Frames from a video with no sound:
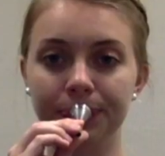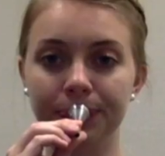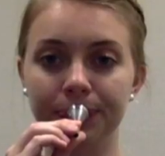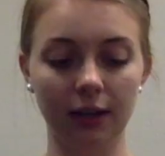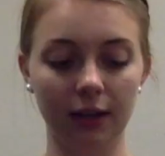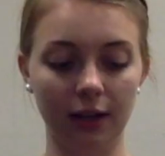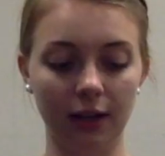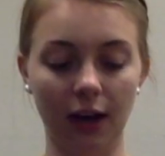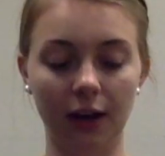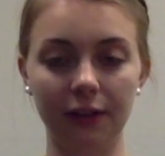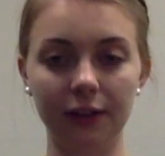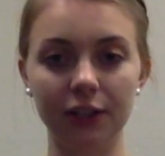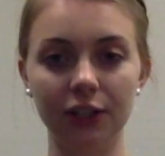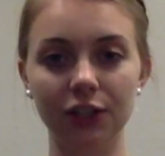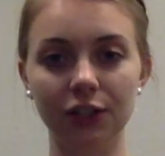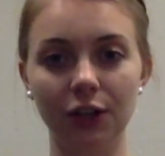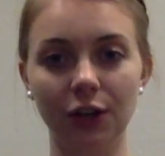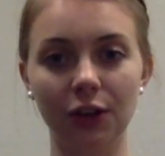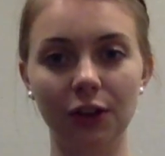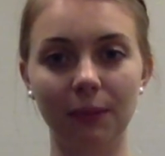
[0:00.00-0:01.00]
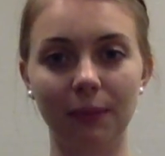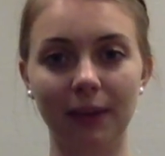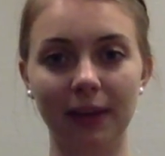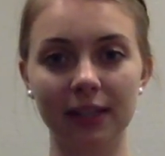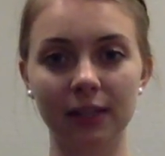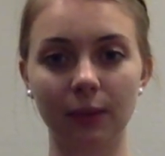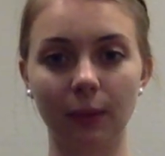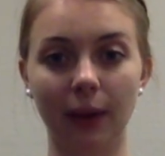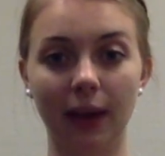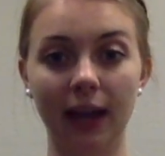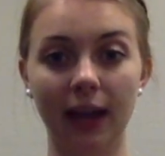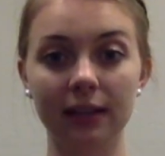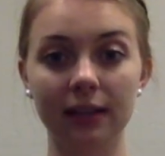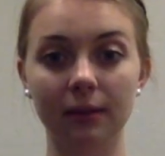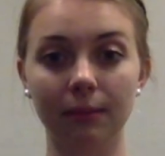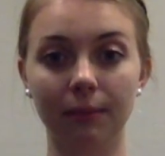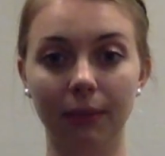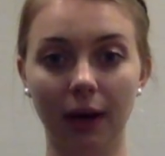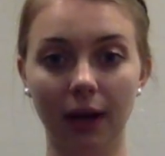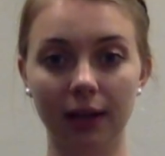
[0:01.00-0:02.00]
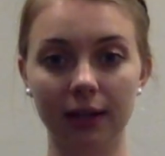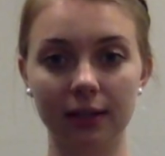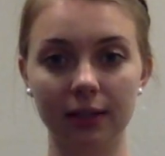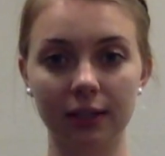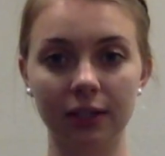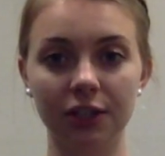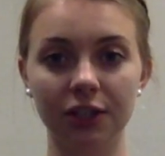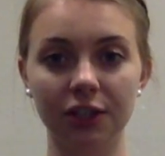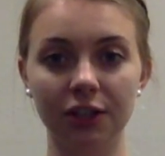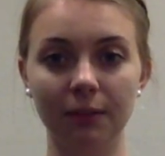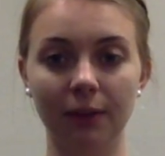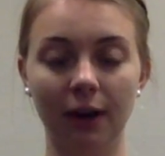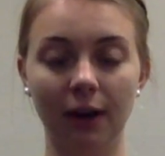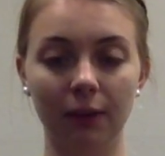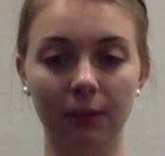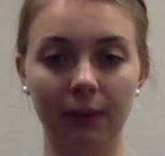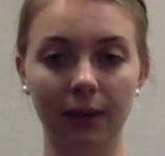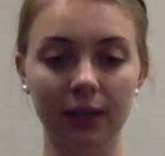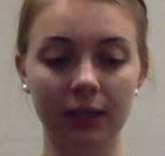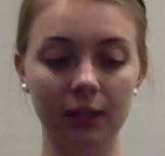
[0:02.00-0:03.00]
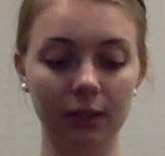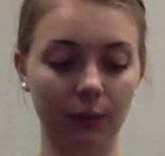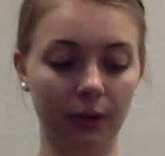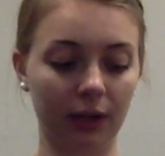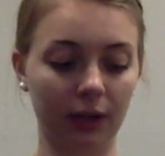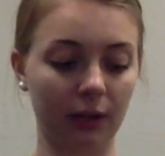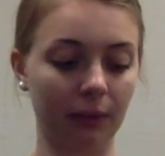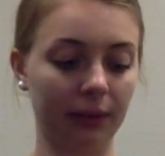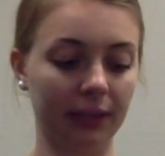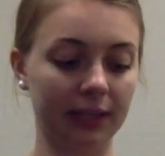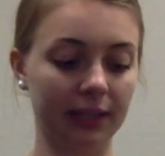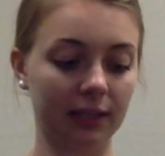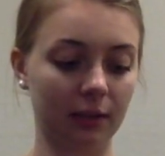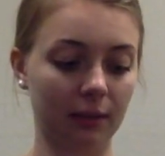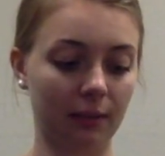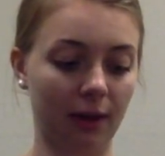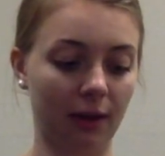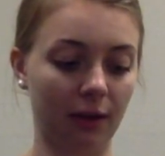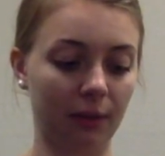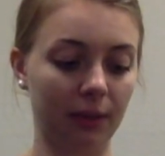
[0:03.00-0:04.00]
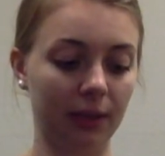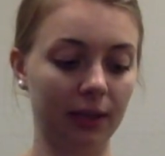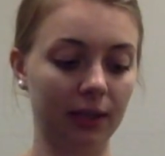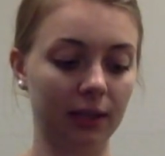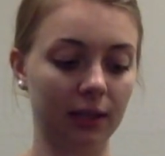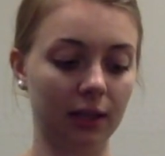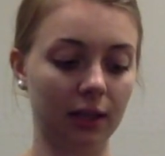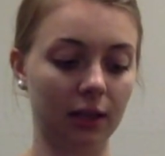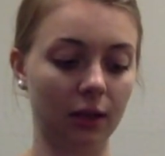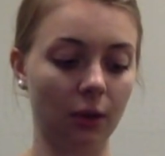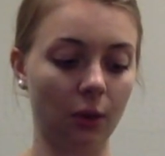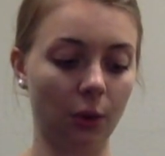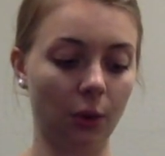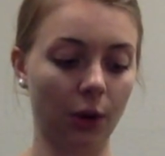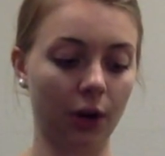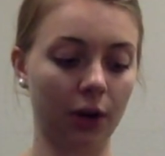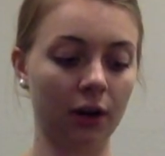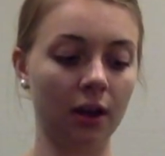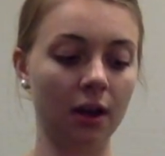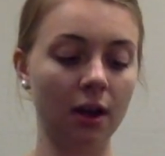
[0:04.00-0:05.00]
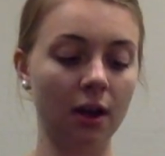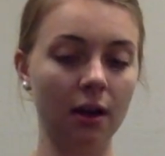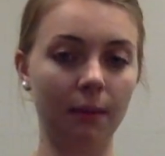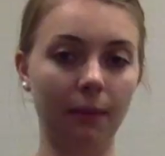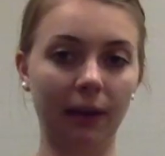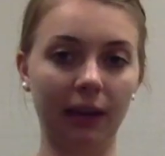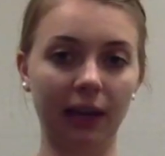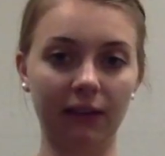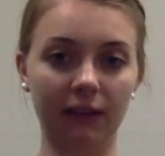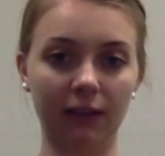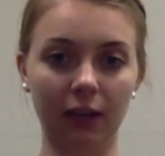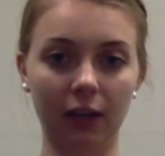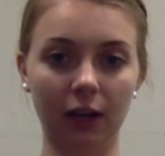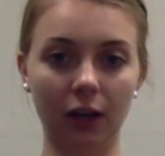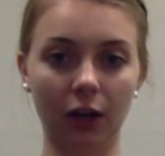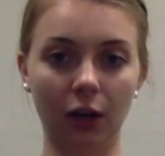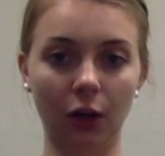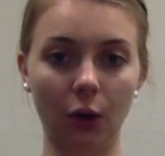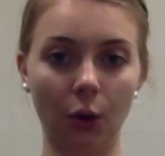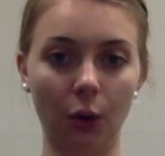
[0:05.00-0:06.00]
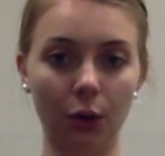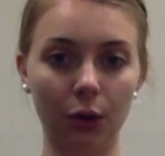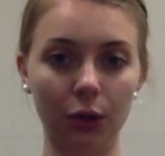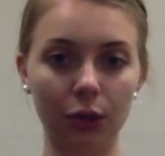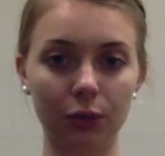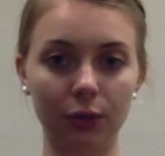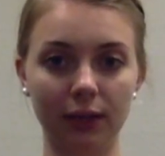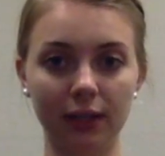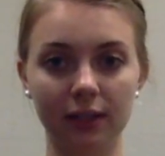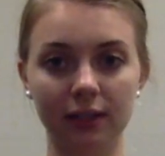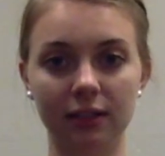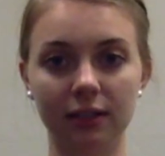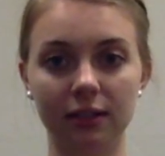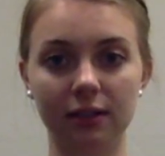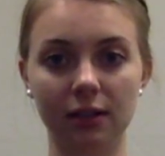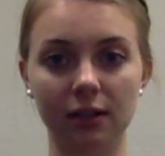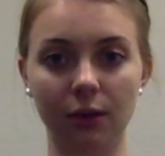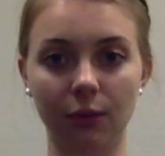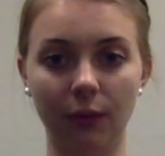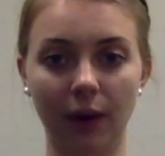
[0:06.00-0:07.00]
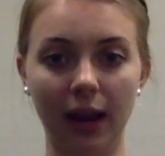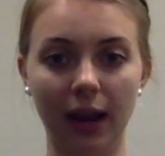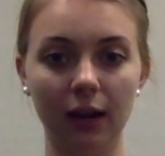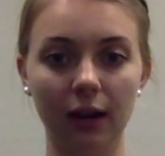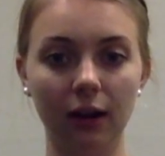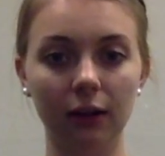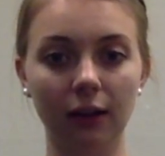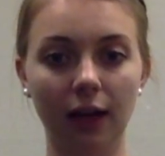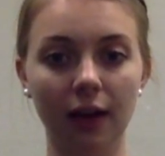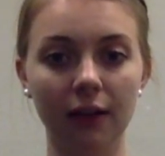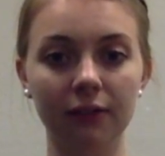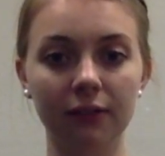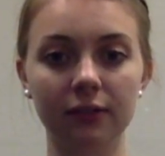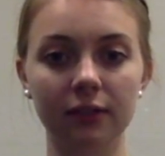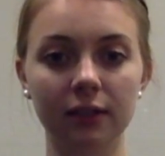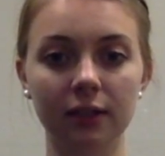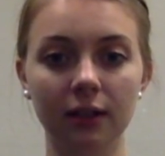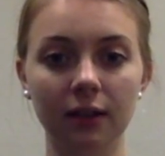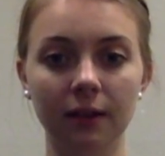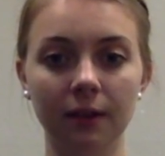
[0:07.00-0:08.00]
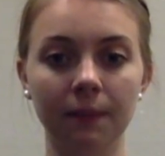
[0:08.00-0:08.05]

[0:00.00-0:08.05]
Now that you know the best way to buzz into your mouthpiece, we're going to place the mouthpiece in the horn by giving it a quarter twist to the right or left.